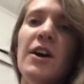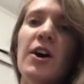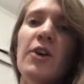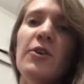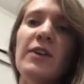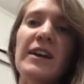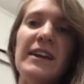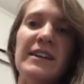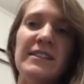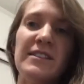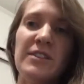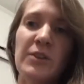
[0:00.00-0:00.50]

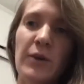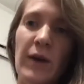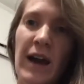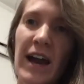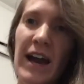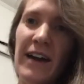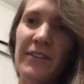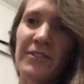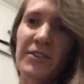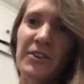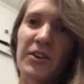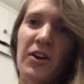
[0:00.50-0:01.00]
Okay, so
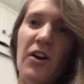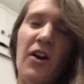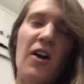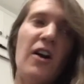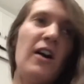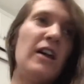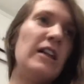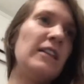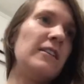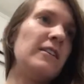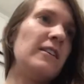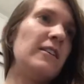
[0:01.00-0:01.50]
after
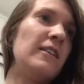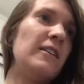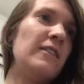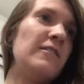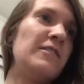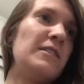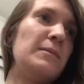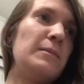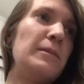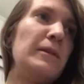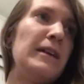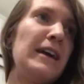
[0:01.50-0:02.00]
all of
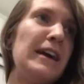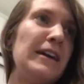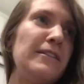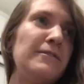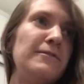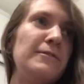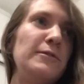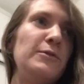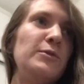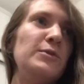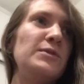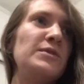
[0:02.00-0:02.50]
the plant
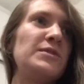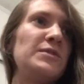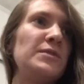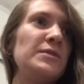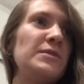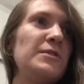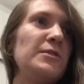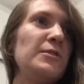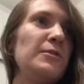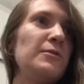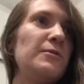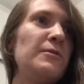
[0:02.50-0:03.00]
foods, so,
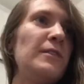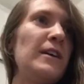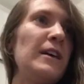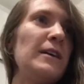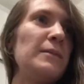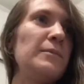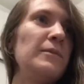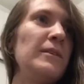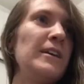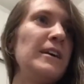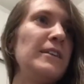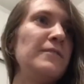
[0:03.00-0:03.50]
so far
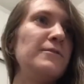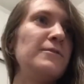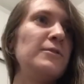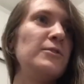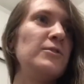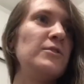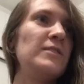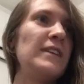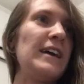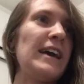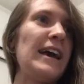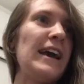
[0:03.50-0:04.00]
plant
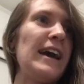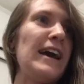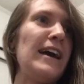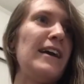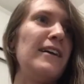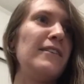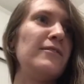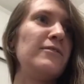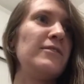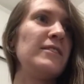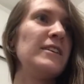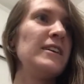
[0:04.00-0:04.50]
foods I
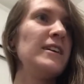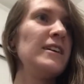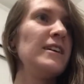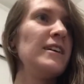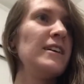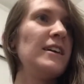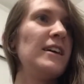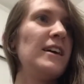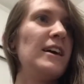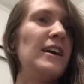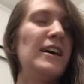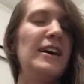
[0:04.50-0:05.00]
have
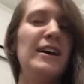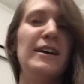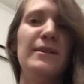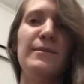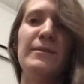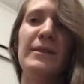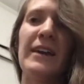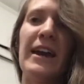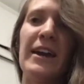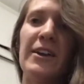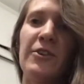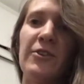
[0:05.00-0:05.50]
um,
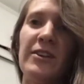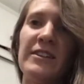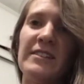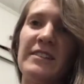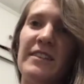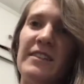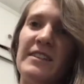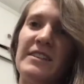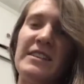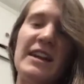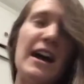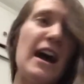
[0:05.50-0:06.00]
categorized
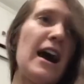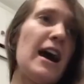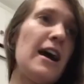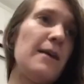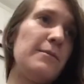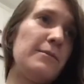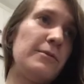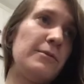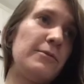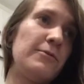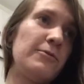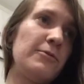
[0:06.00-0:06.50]
at the
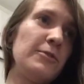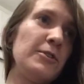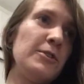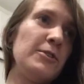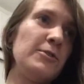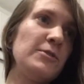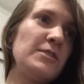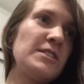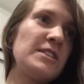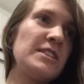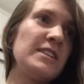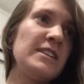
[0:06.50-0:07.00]
top:
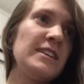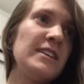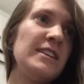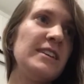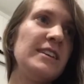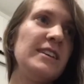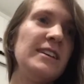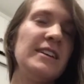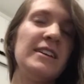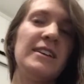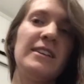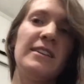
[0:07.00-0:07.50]
fruit,
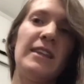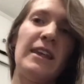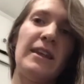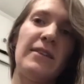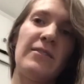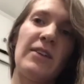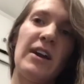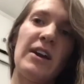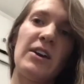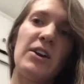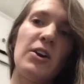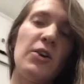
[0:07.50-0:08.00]
then I've
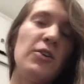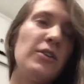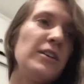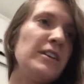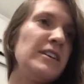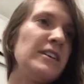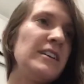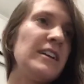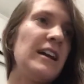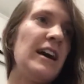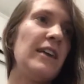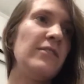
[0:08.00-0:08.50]
got
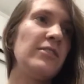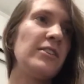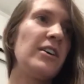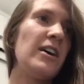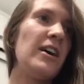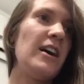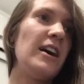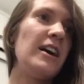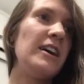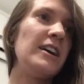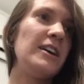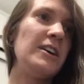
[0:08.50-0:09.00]
coconut,
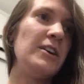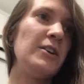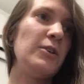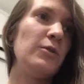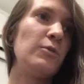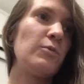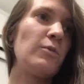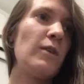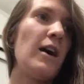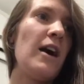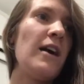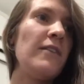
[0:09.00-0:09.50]
avocado,
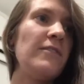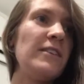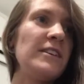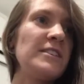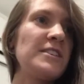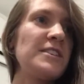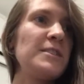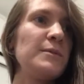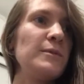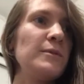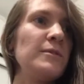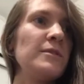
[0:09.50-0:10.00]
raw
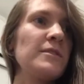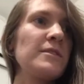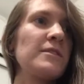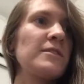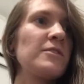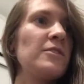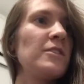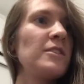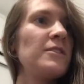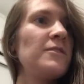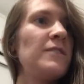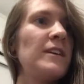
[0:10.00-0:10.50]
vegetables,
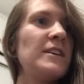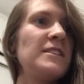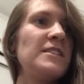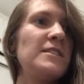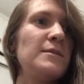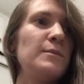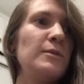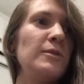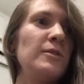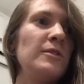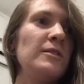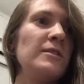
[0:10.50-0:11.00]
cooked
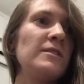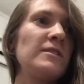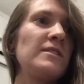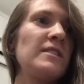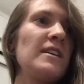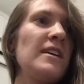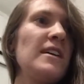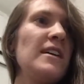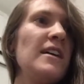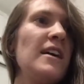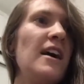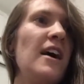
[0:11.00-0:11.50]
vegetables,
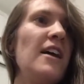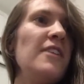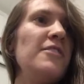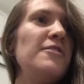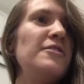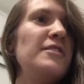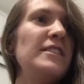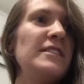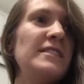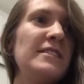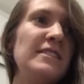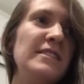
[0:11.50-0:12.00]
other
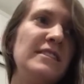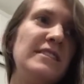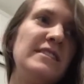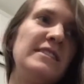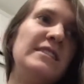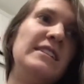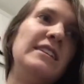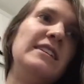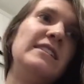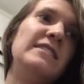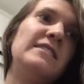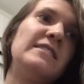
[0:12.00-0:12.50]
nuts and
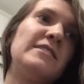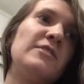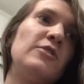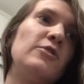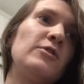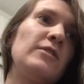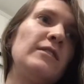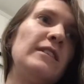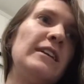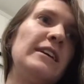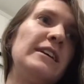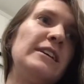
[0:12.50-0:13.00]
seeds,
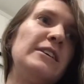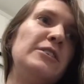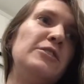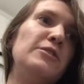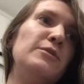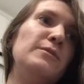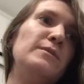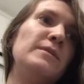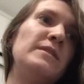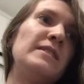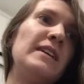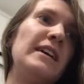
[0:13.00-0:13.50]
soaked
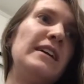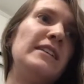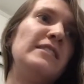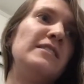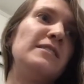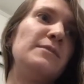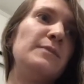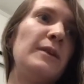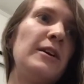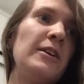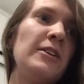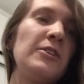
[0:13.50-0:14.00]
legumes, and
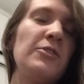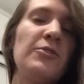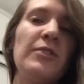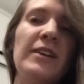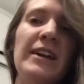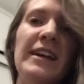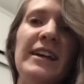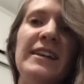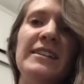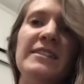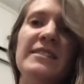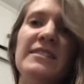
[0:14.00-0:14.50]
sprouted
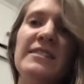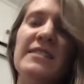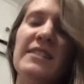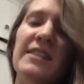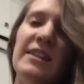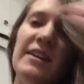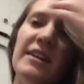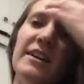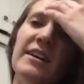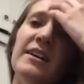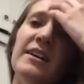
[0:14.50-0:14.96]
grains.